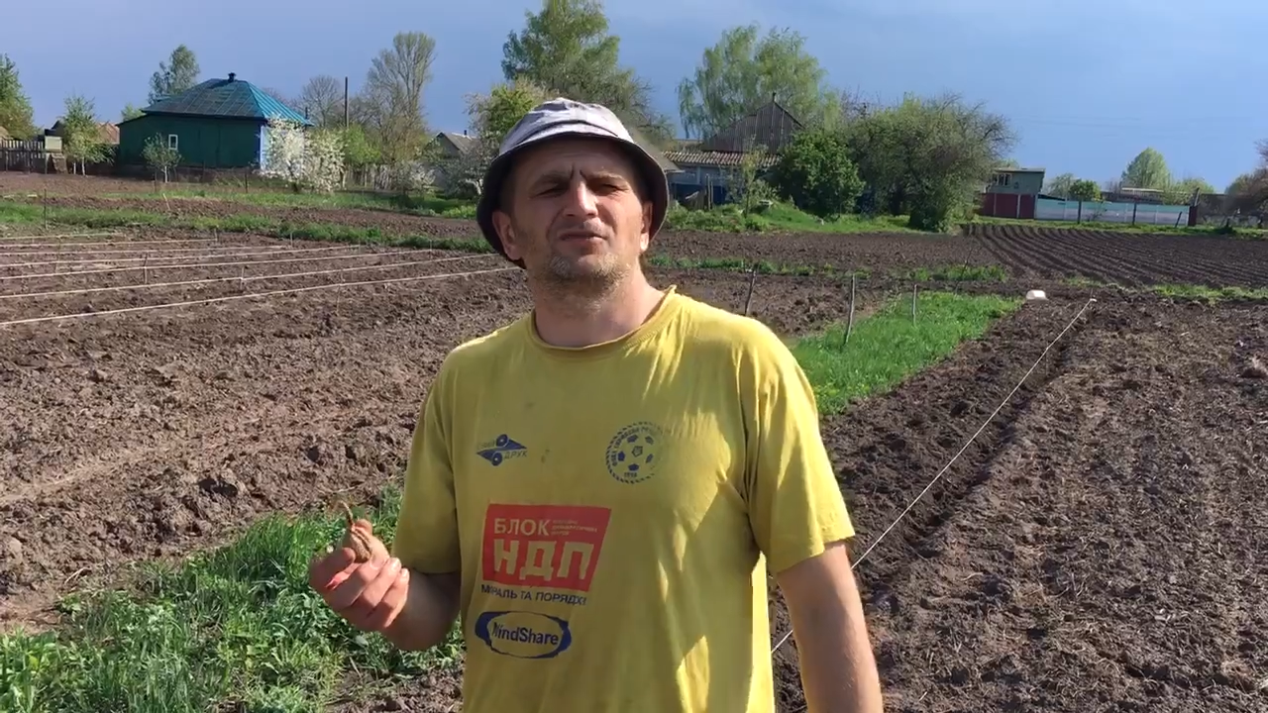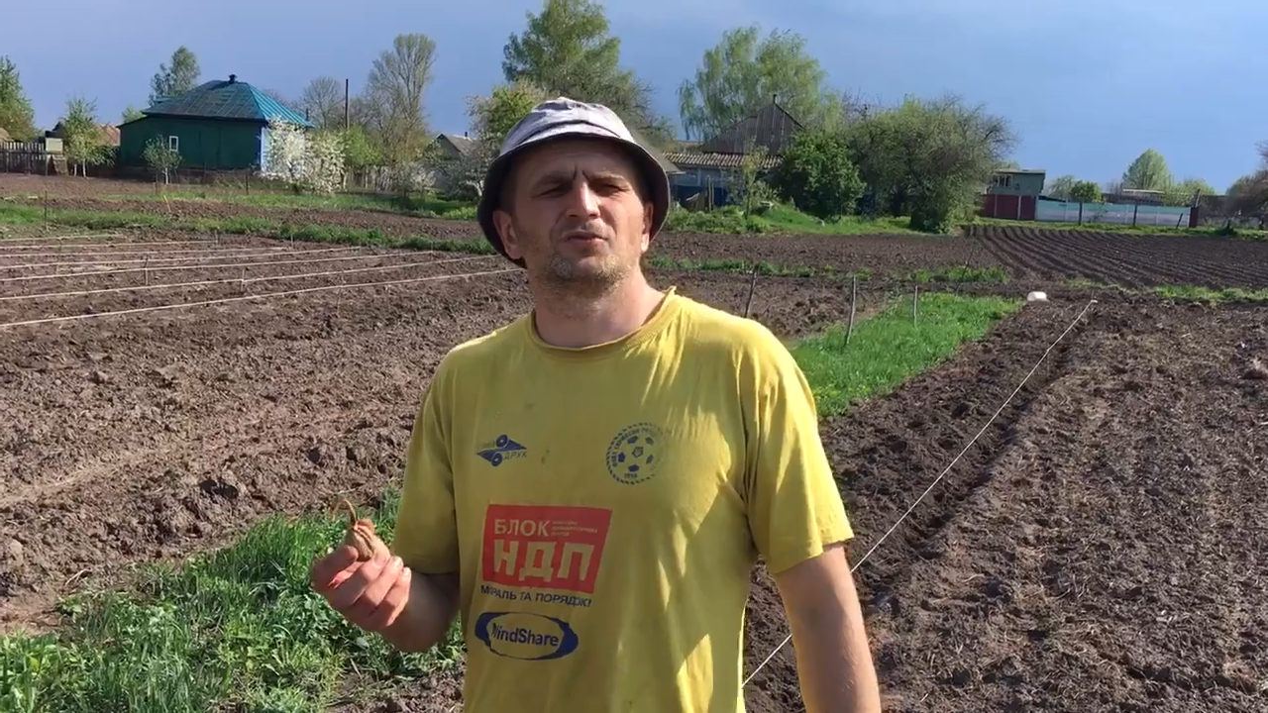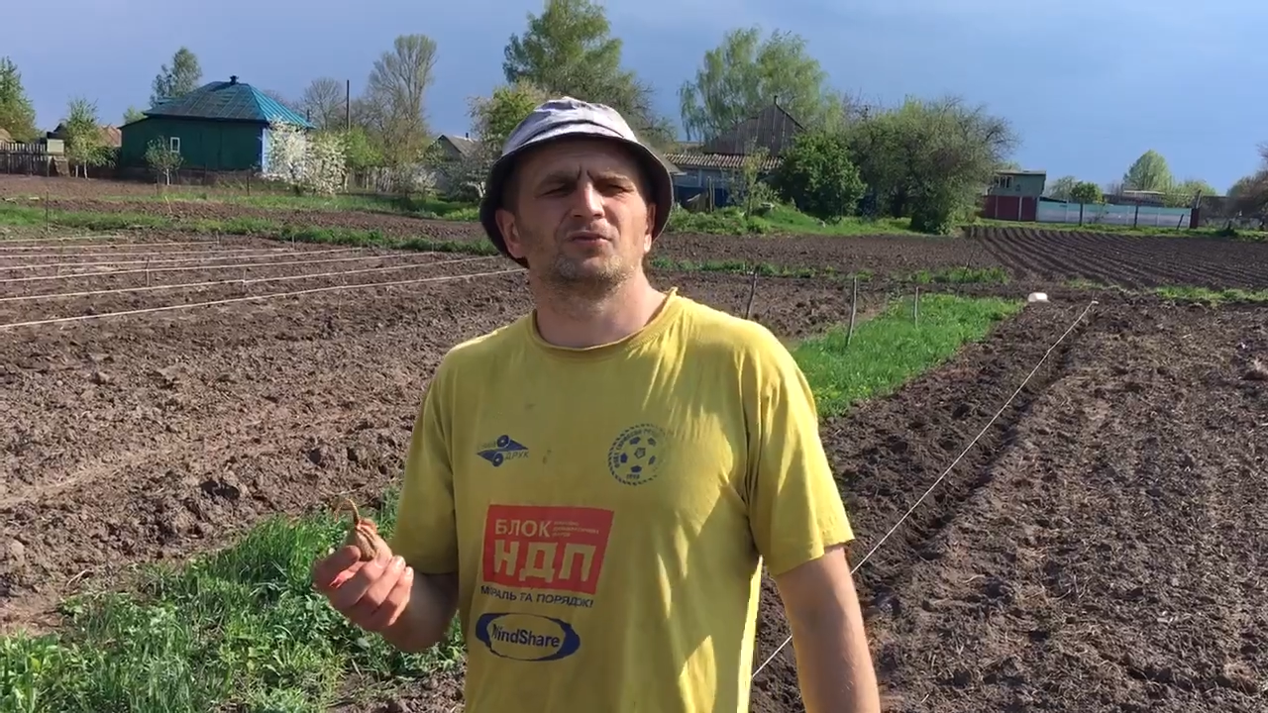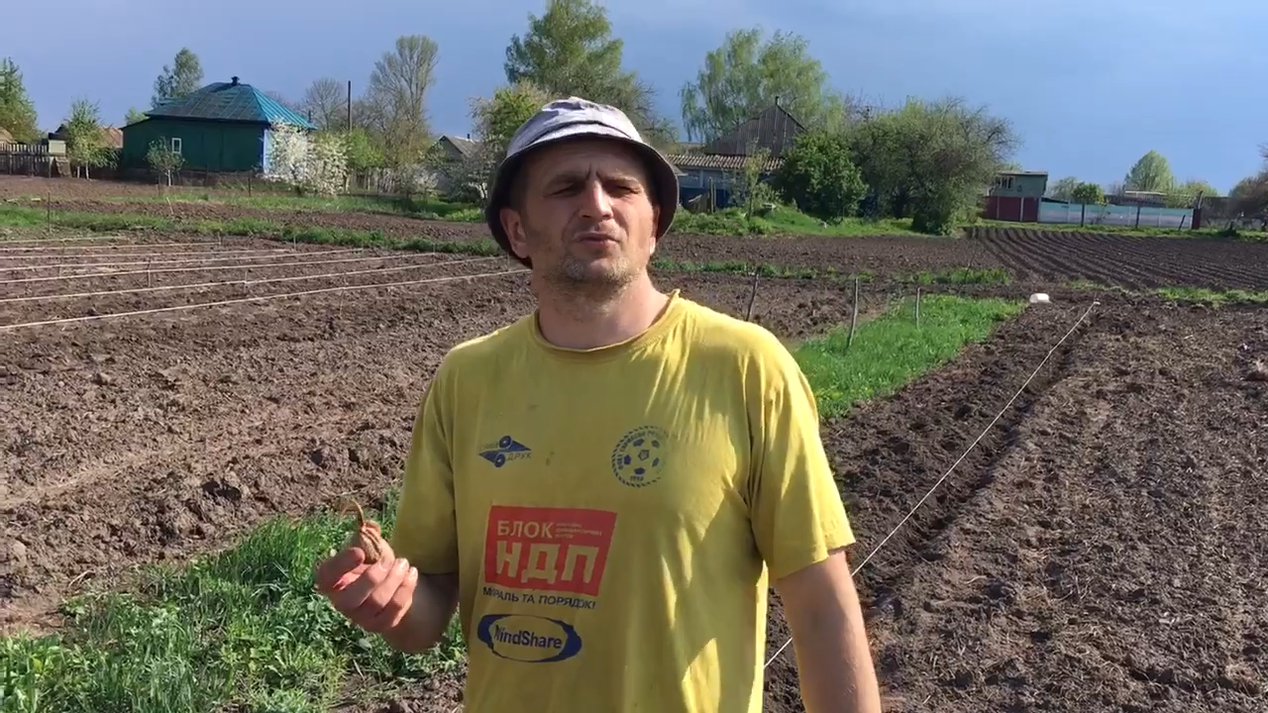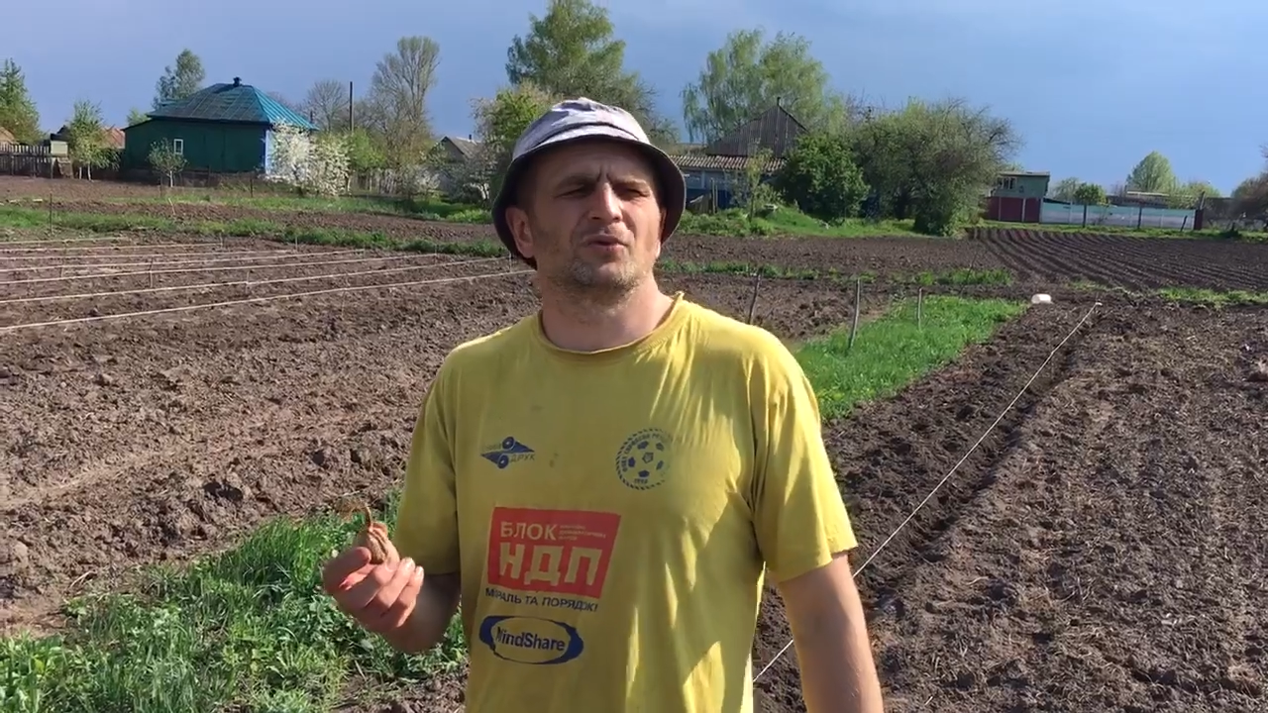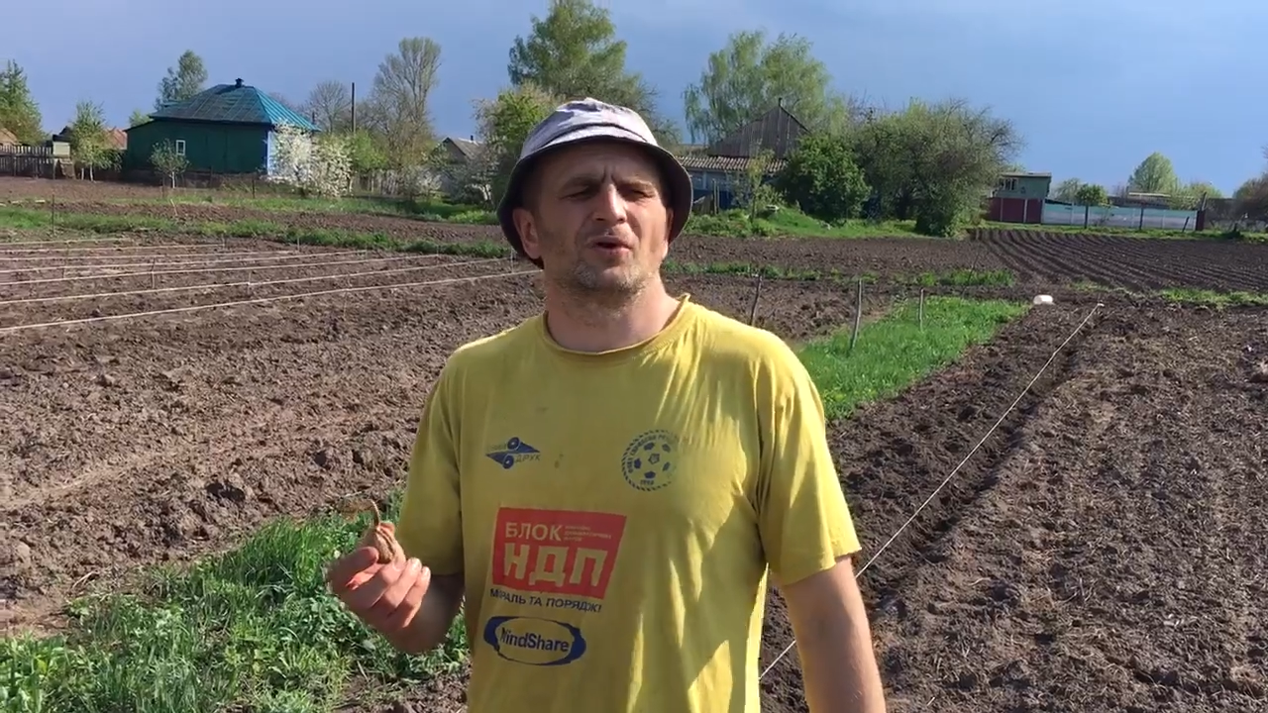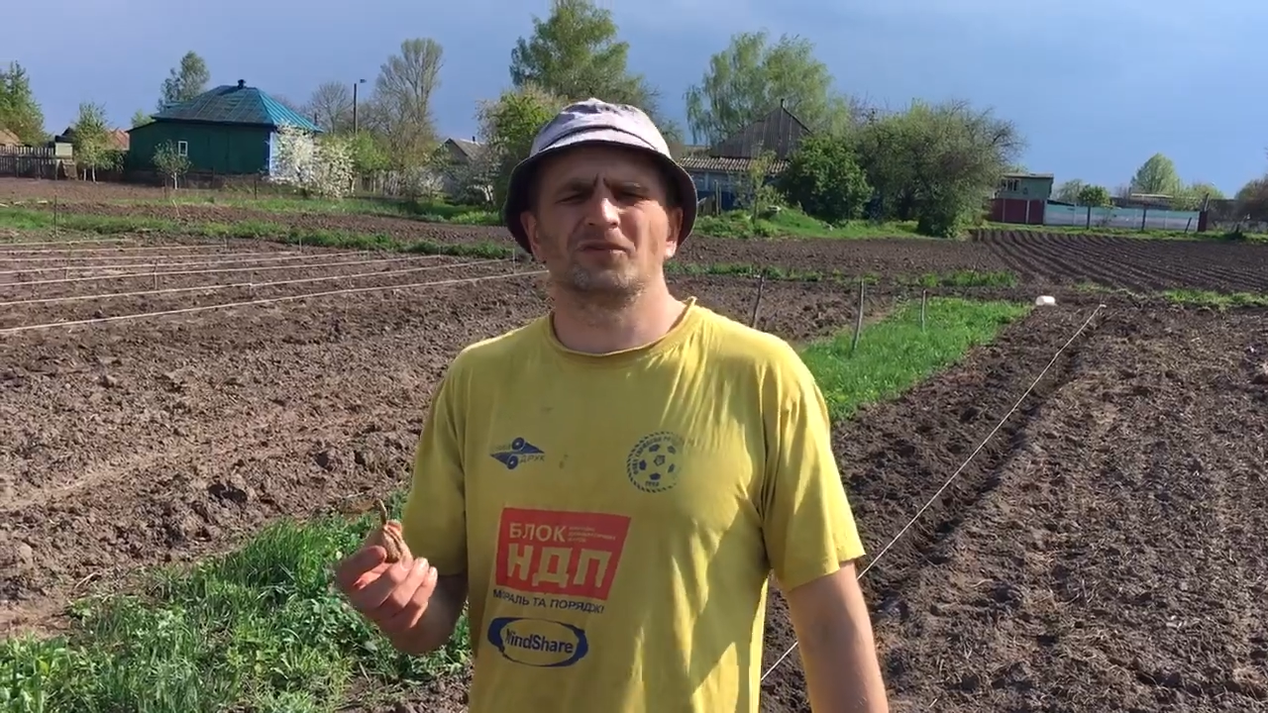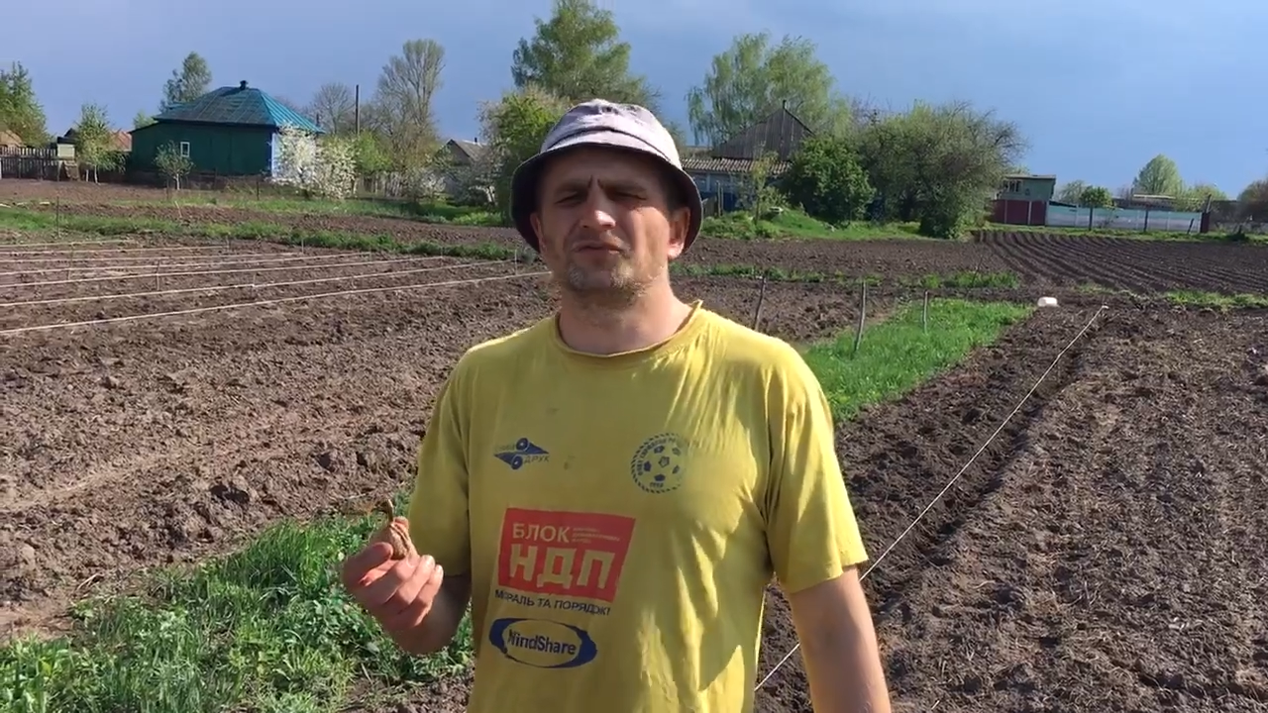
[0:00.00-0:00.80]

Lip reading: 2 or